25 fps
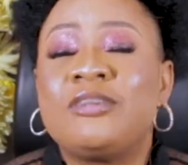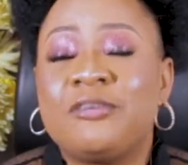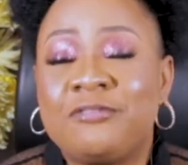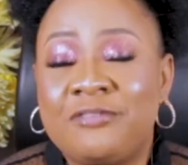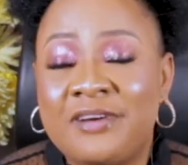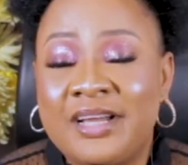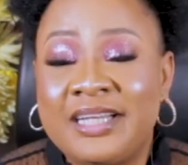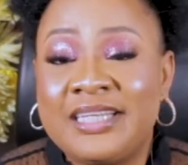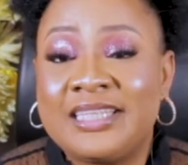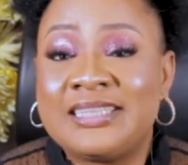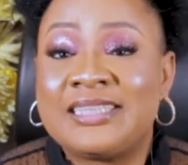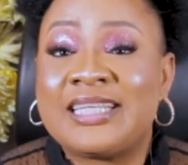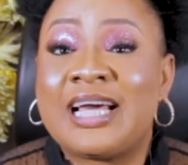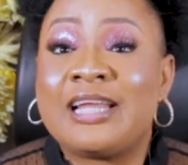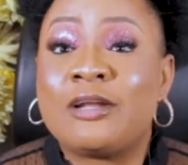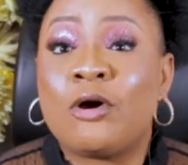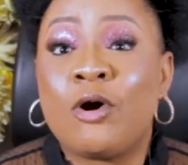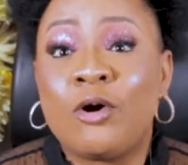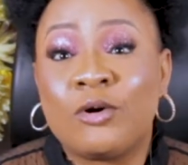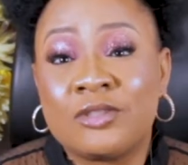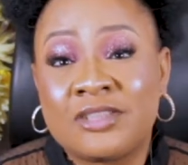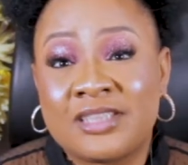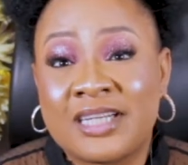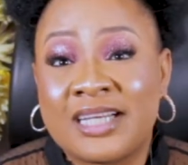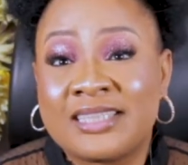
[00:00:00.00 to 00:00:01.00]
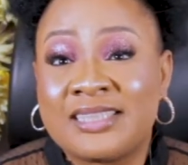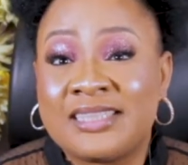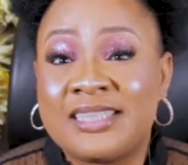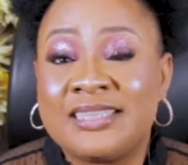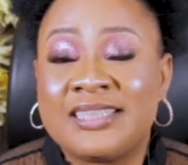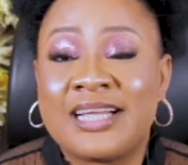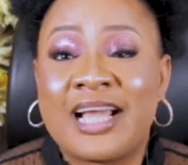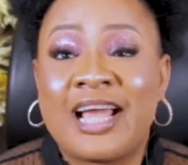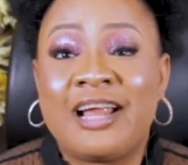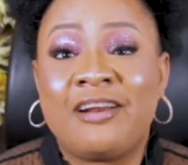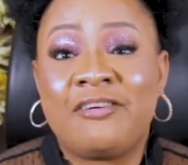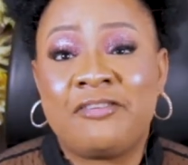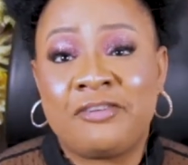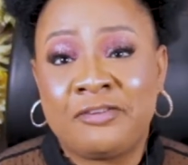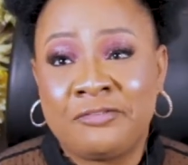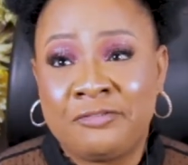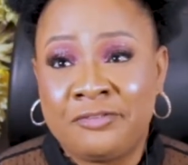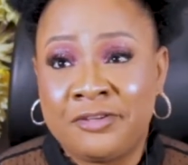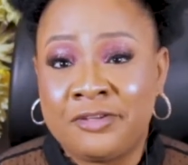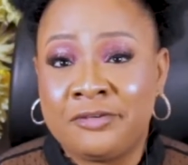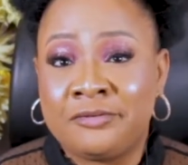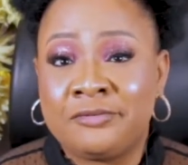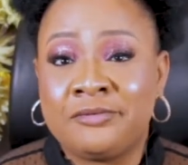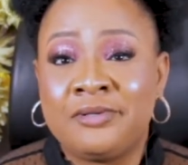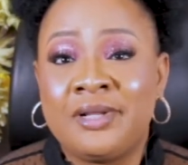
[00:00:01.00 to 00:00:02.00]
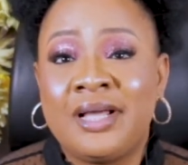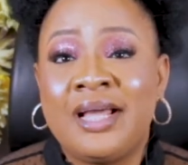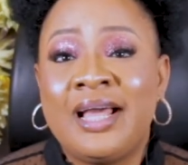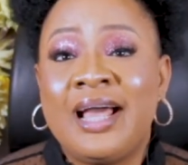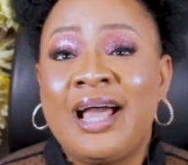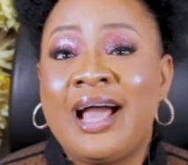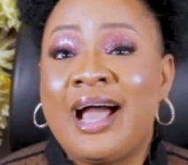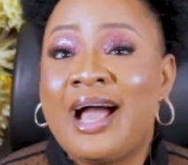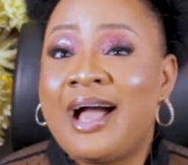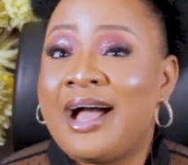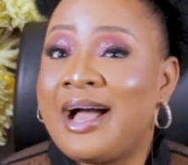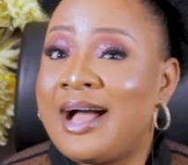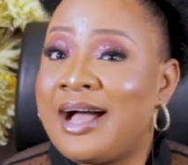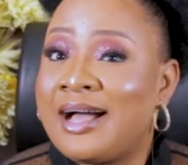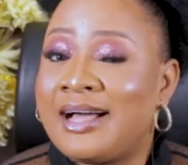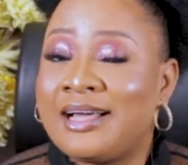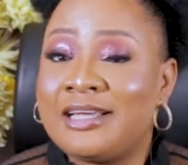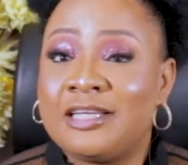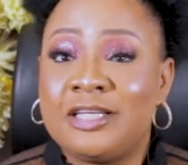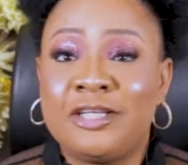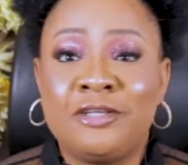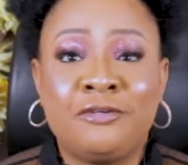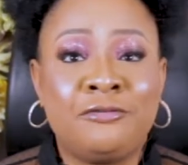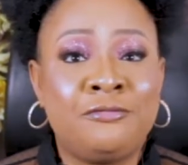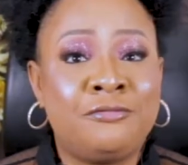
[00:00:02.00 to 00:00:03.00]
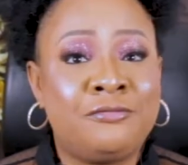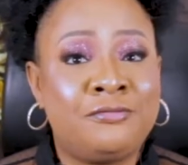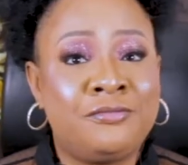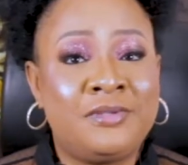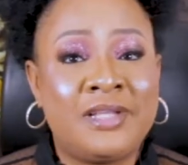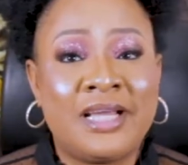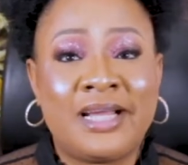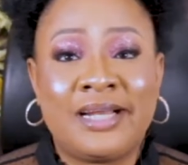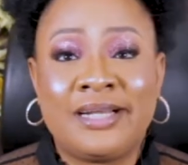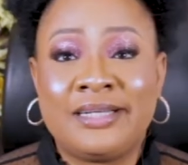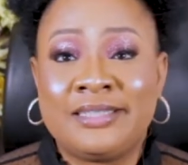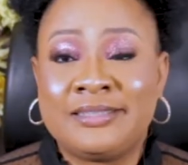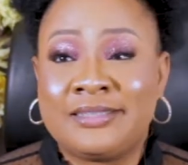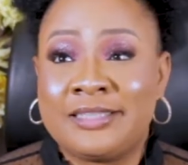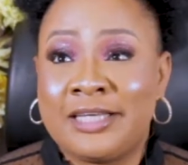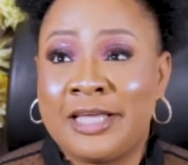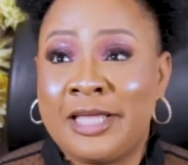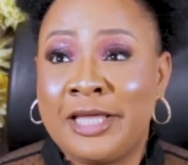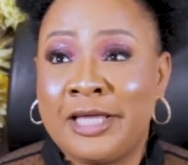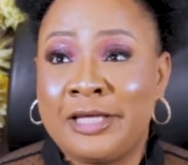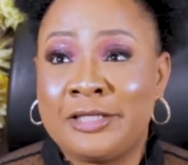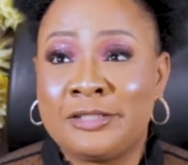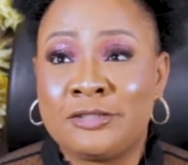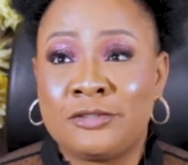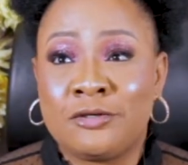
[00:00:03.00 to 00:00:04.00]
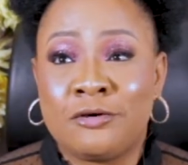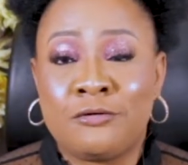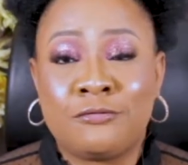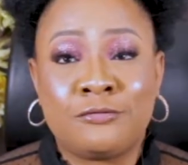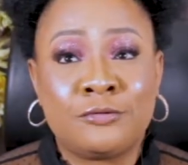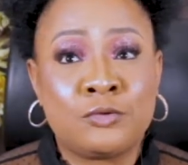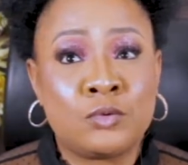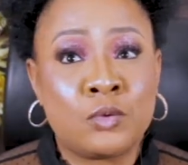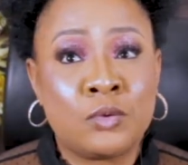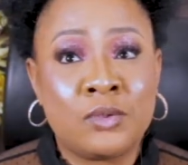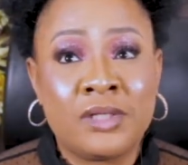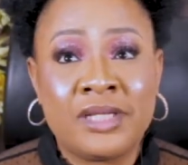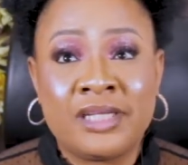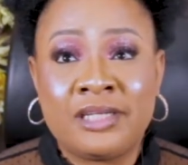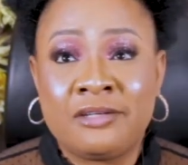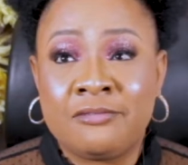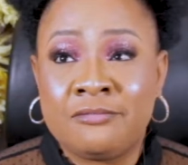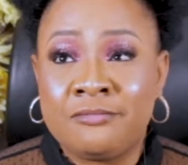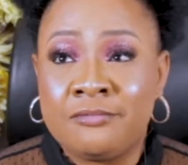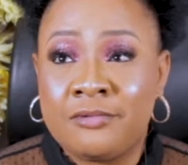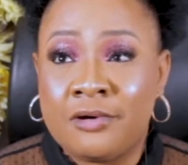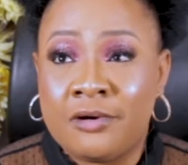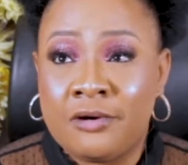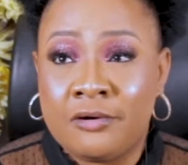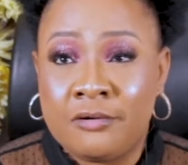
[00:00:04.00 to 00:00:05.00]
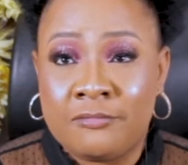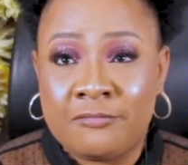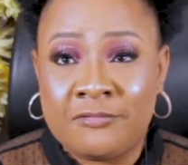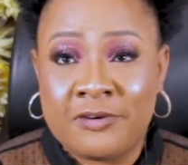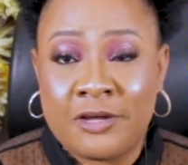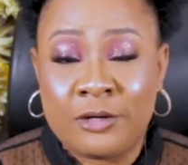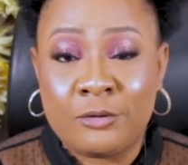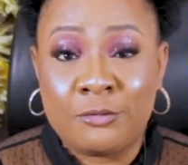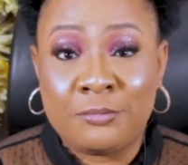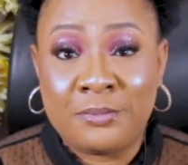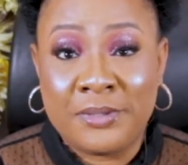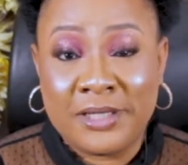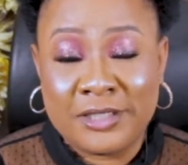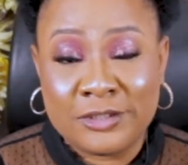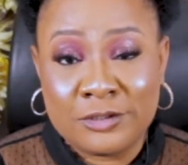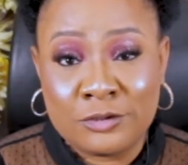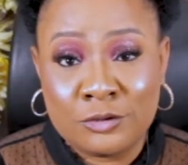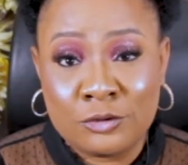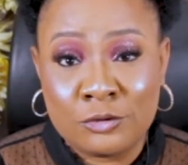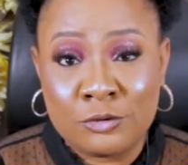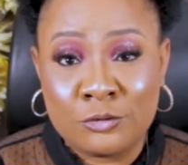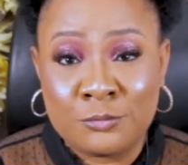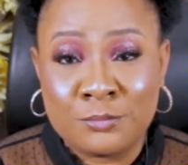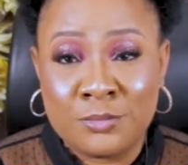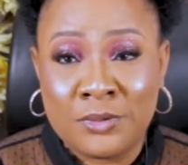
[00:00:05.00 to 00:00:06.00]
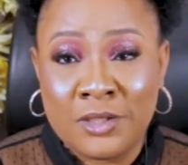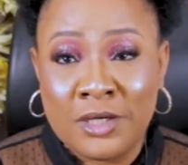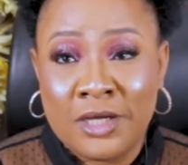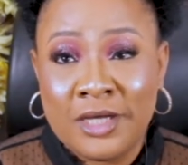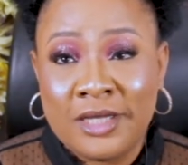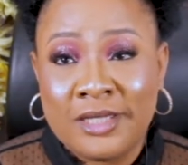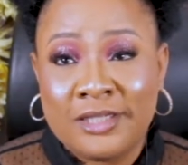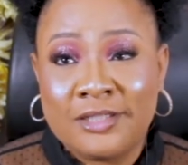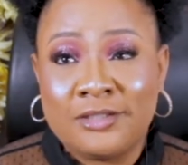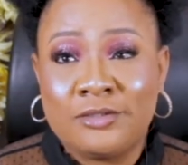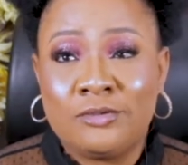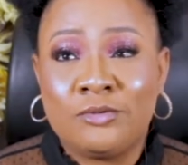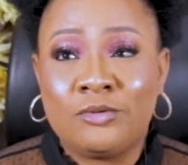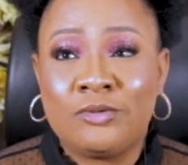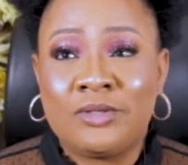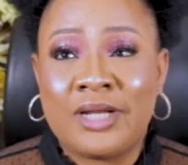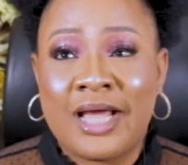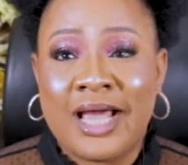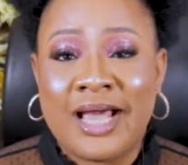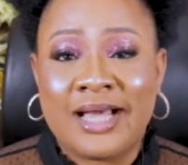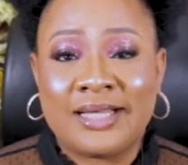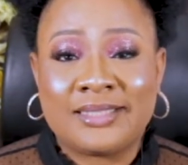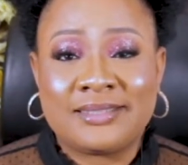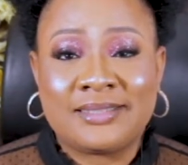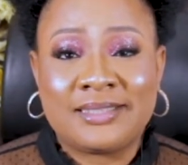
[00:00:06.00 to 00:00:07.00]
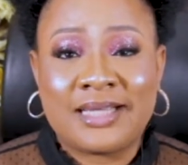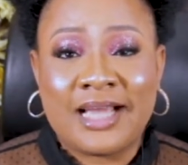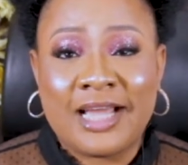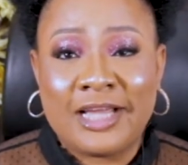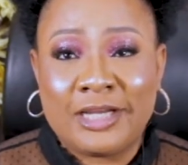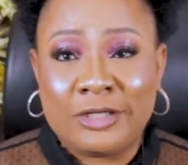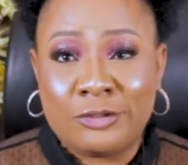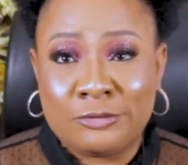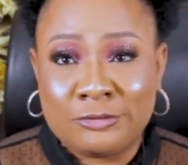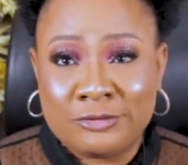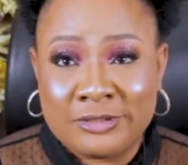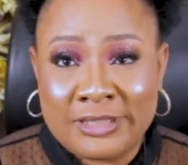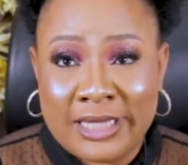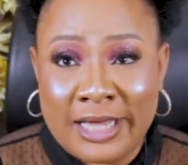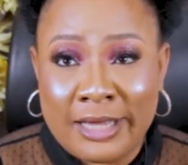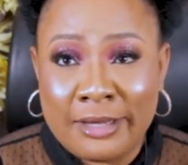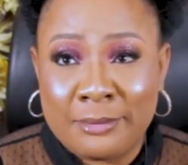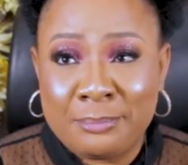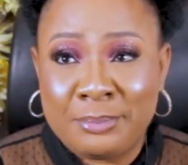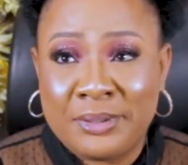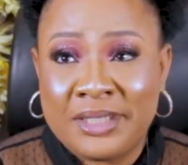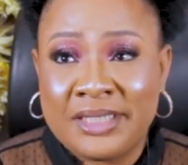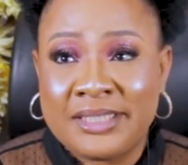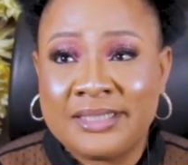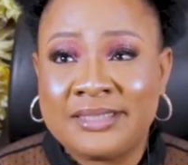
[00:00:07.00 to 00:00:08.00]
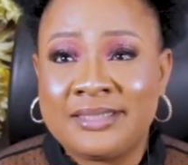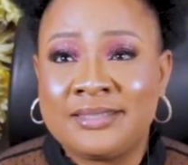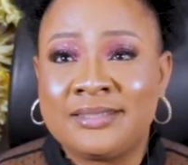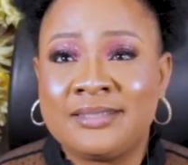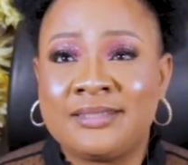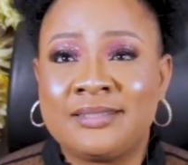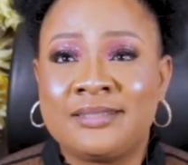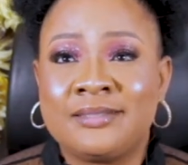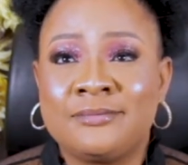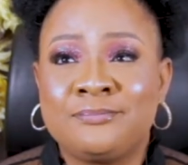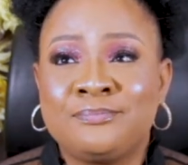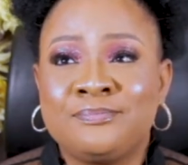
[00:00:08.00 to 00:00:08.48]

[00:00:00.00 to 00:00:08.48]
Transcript: findings an ultrasound can reveal if there is a case of swollen fallopian tube known as hydrosalpinx,